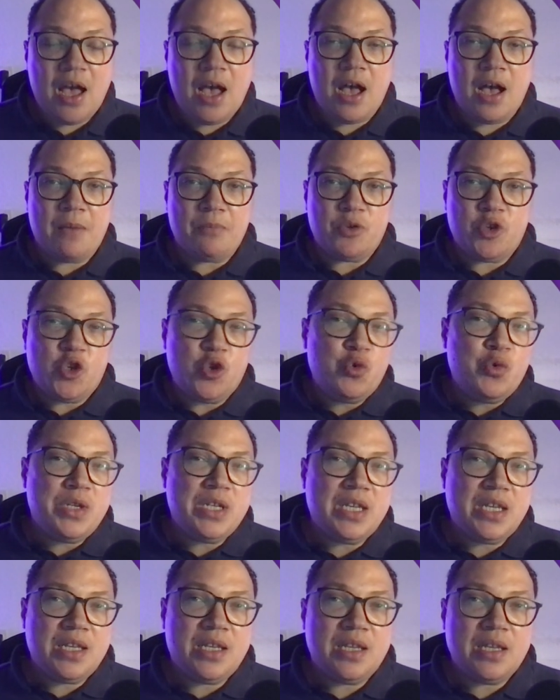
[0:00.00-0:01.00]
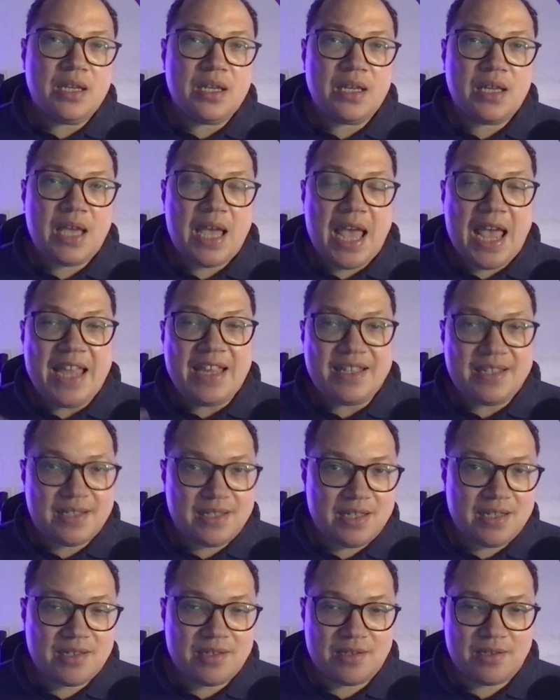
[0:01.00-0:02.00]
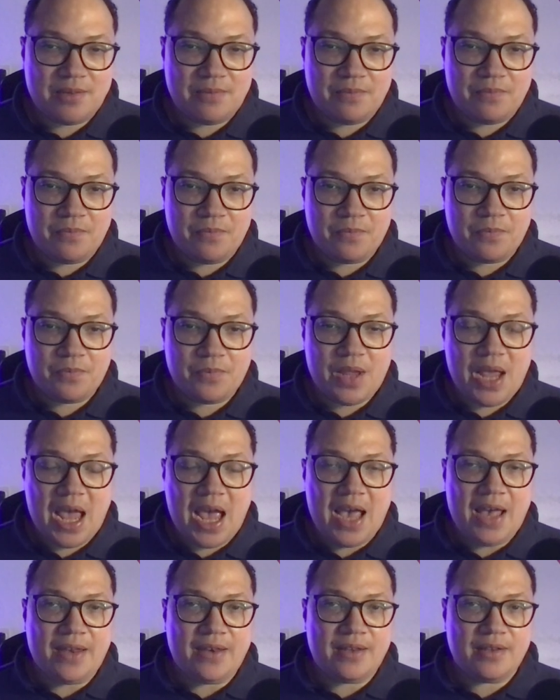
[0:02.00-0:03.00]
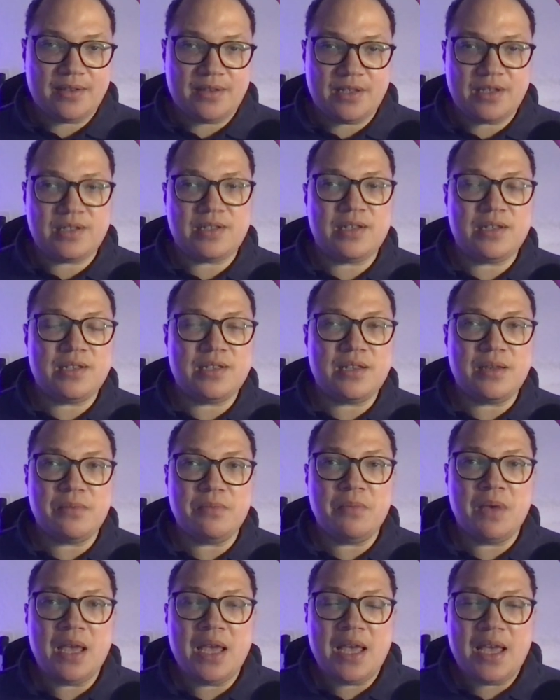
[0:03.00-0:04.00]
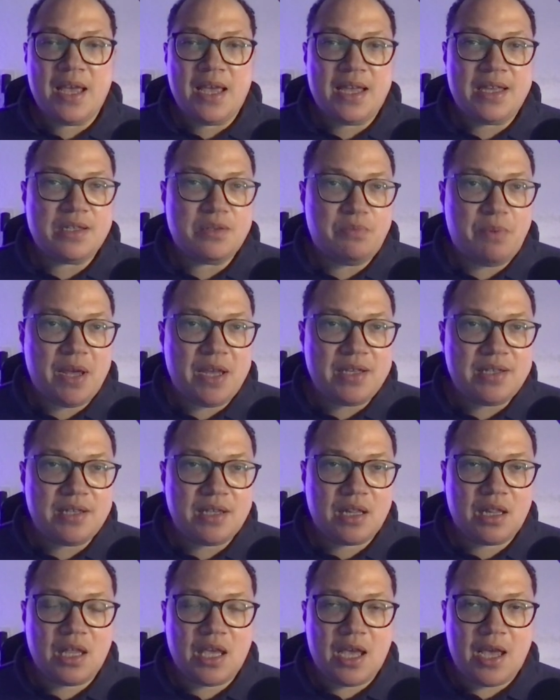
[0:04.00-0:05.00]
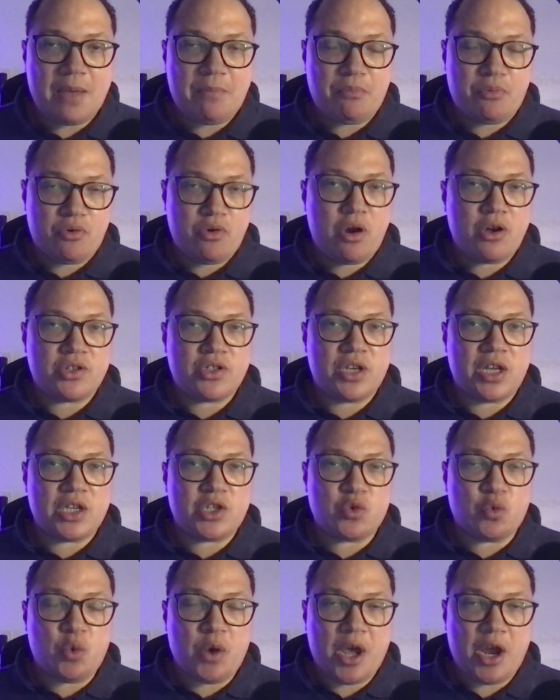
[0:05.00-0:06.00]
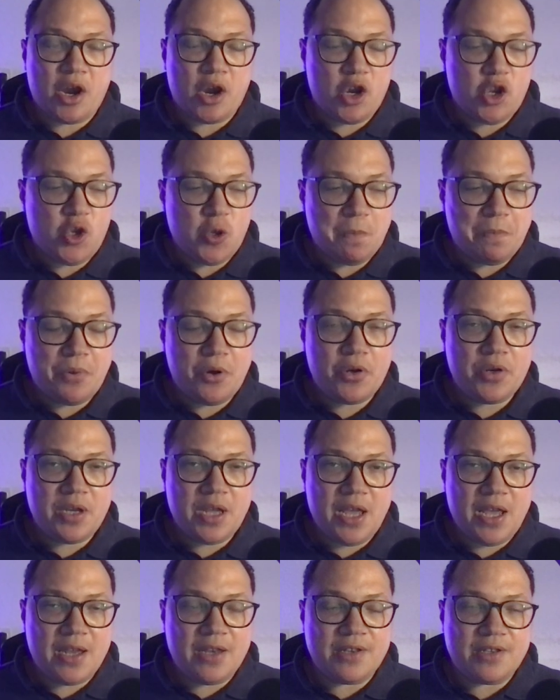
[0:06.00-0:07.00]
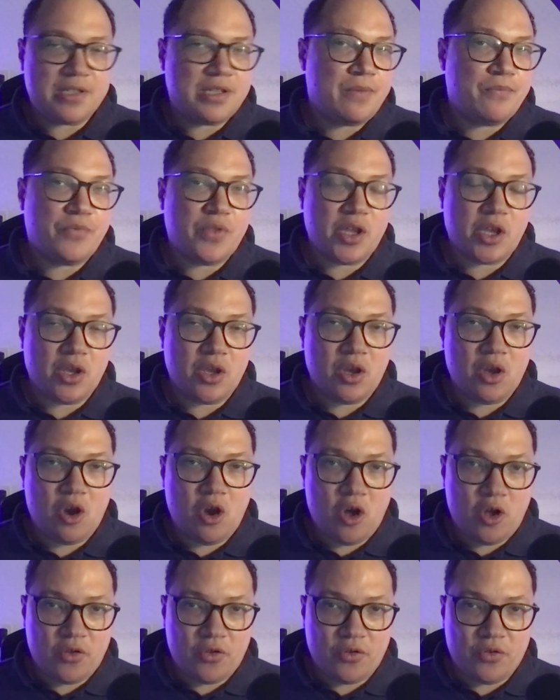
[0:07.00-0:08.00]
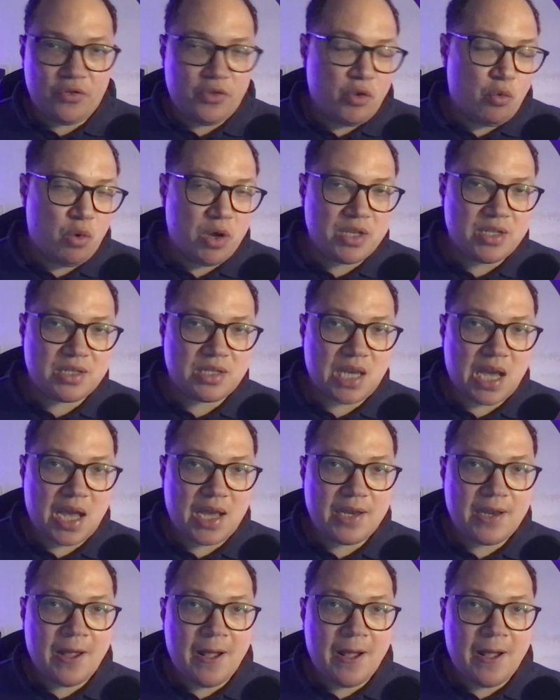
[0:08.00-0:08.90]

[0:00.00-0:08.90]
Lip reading: you need a system. And this system is basically a process where you put in something on the one side,